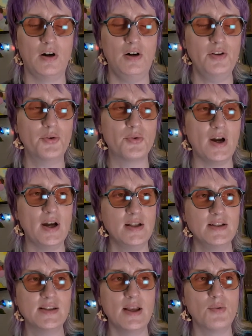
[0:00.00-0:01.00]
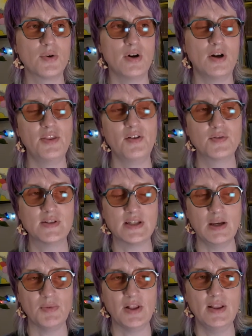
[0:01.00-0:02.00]
all the rides that were on the
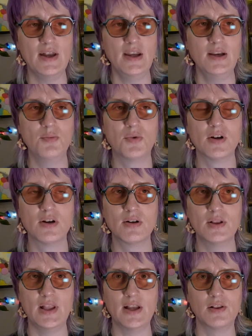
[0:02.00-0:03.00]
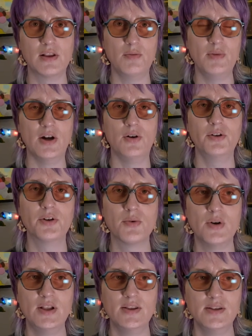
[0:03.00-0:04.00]
skip the line were like a little bit older
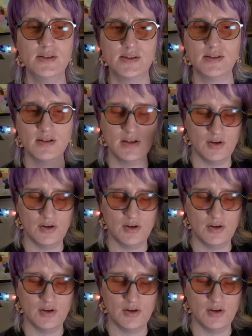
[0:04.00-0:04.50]
ones.